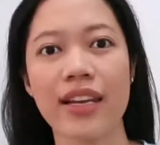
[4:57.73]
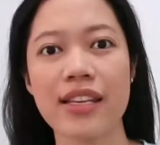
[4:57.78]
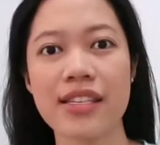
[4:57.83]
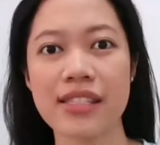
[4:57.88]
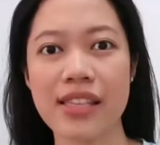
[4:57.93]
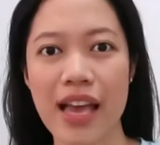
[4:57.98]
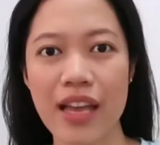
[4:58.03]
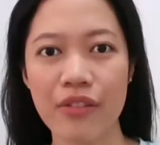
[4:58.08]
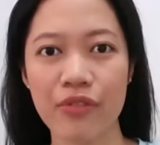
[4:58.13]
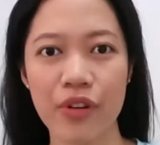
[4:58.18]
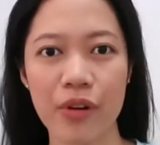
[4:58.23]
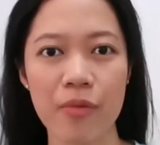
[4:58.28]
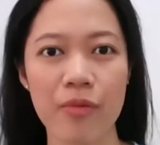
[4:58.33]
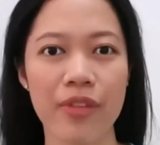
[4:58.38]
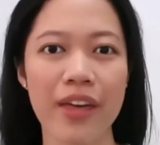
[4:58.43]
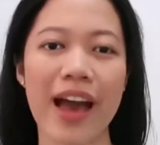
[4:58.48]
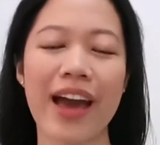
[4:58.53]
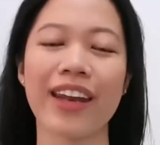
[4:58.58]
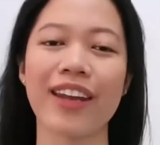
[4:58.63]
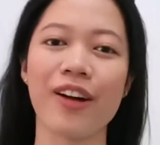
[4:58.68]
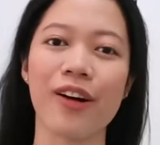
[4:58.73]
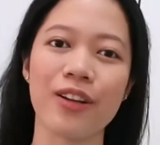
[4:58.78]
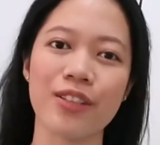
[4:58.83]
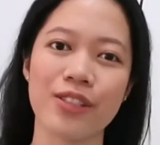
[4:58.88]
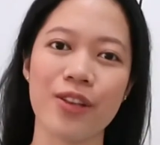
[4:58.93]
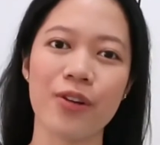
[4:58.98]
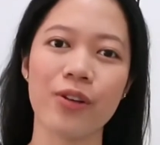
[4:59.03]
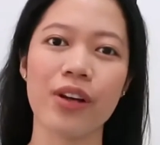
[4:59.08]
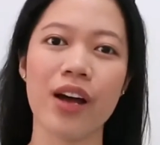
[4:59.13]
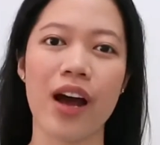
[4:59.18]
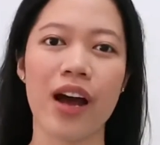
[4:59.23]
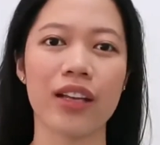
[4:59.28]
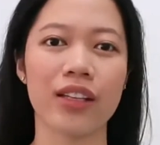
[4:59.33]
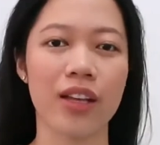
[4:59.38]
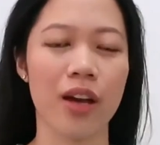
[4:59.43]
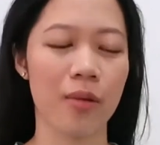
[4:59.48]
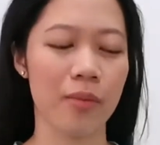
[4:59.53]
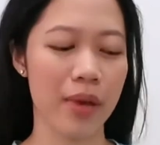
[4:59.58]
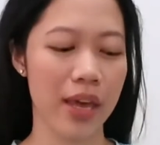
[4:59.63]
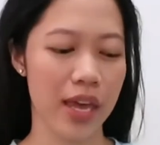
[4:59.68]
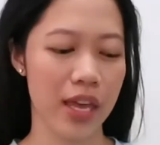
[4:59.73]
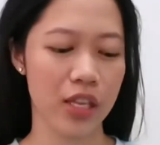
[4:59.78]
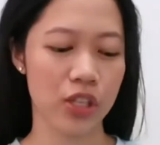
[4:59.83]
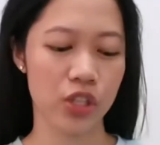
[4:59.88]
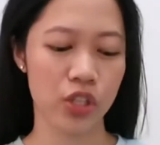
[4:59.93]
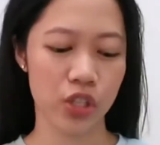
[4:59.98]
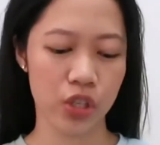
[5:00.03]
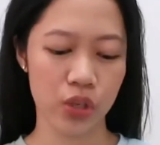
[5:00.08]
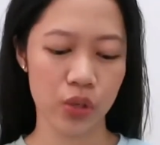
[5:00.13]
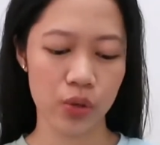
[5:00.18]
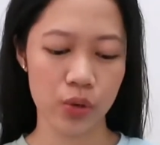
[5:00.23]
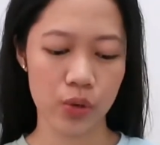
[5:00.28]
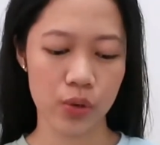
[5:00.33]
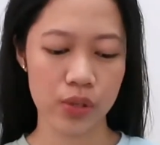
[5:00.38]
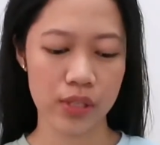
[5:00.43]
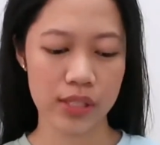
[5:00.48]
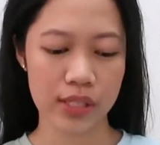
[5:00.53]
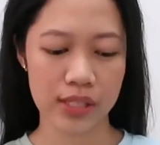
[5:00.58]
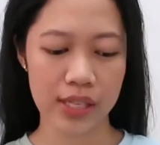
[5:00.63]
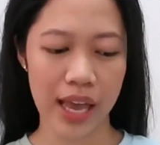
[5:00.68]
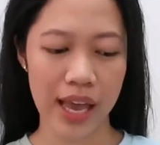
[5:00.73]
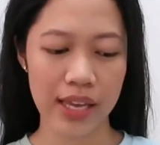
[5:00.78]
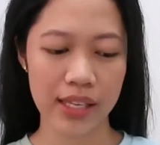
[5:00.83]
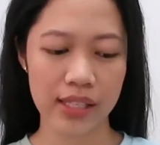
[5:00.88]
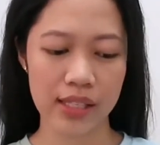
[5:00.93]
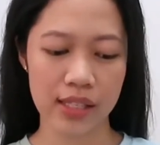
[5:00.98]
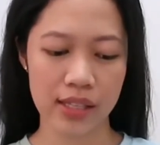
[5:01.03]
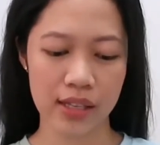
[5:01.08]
aside from that, I also got a two-set